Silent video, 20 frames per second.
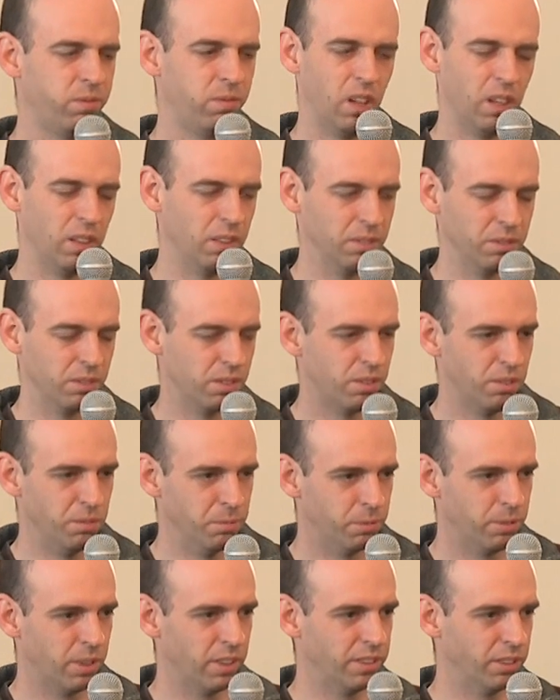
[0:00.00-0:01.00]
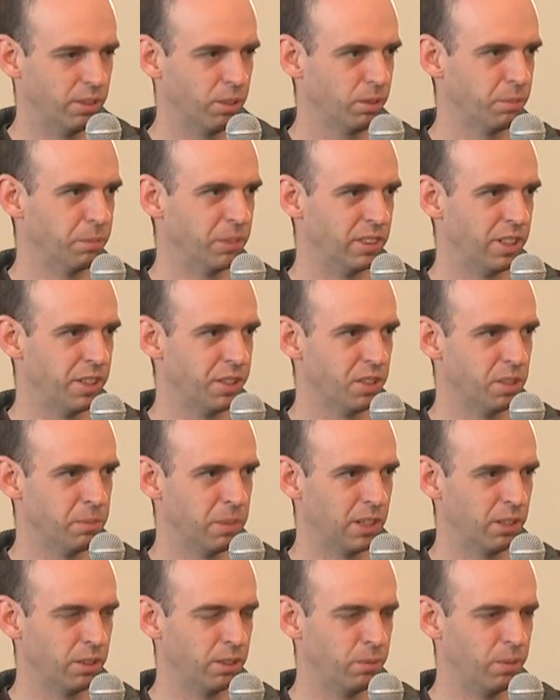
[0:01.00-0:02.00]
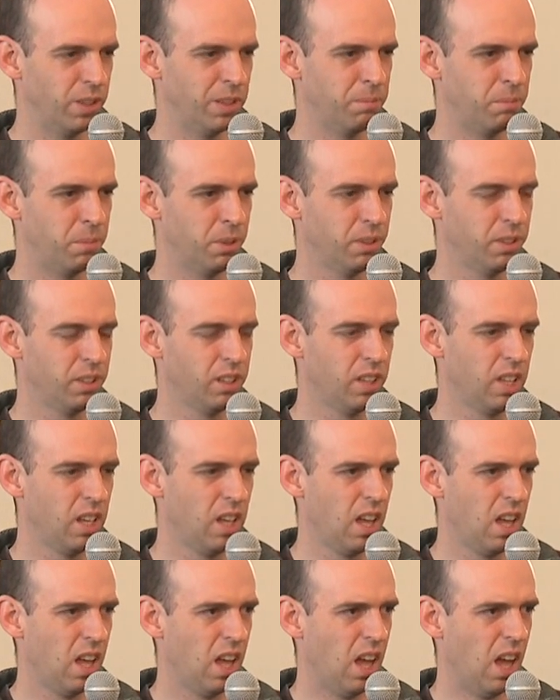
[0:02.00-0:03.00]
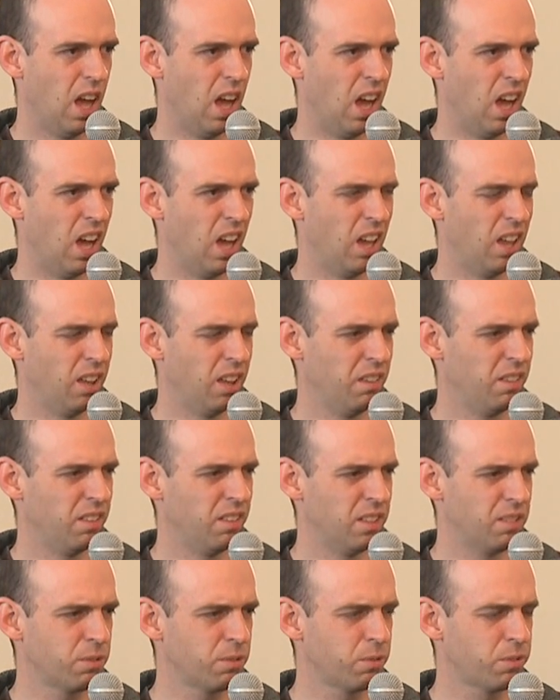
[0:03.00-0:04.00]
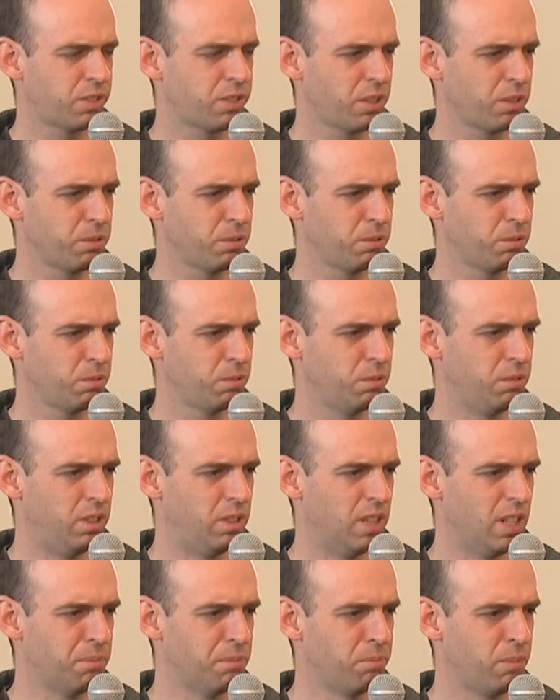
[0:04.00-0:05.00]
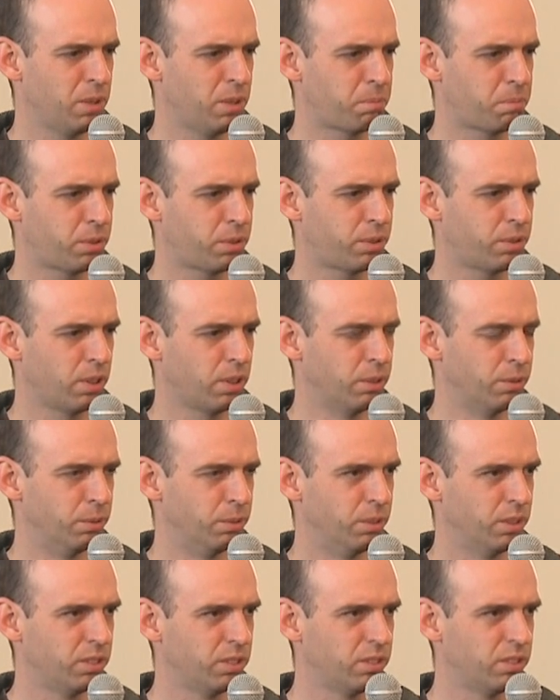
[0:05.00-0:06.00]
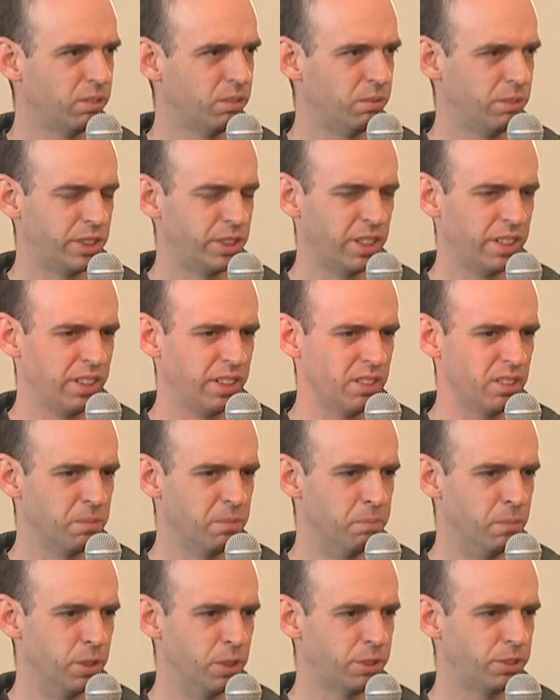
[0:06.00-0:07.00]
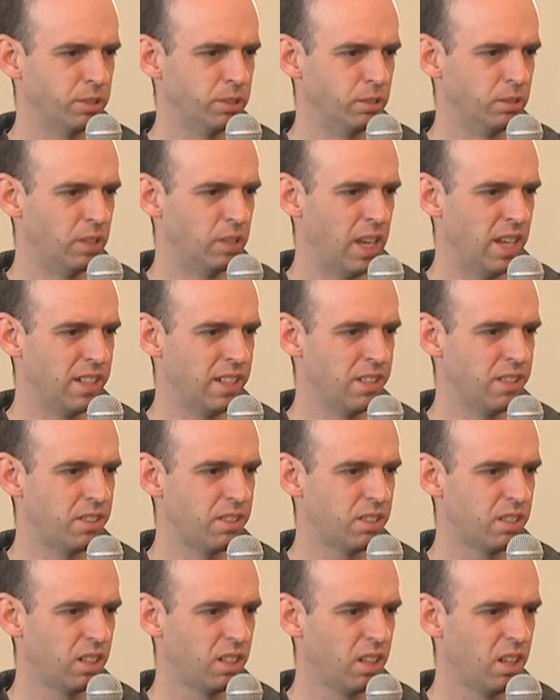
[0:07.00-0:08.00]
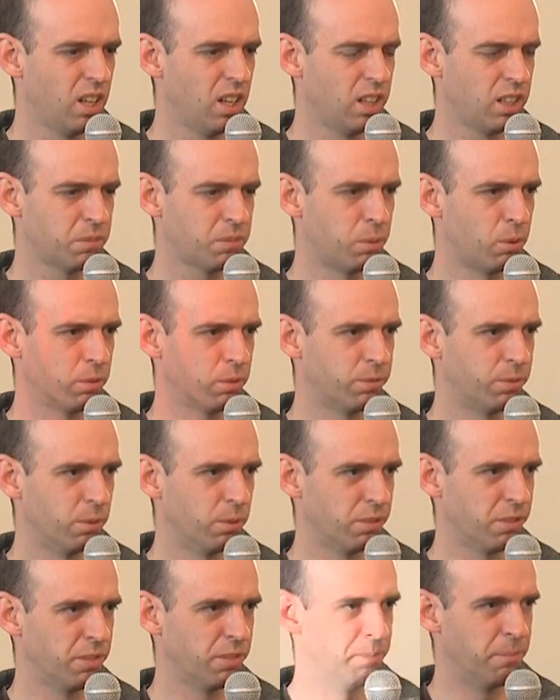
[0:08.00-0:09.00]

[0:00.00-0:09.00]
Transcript: I assume, find documentation about on the web. Uh, there's also NumbaPro, which I think is commercial, has support for sort of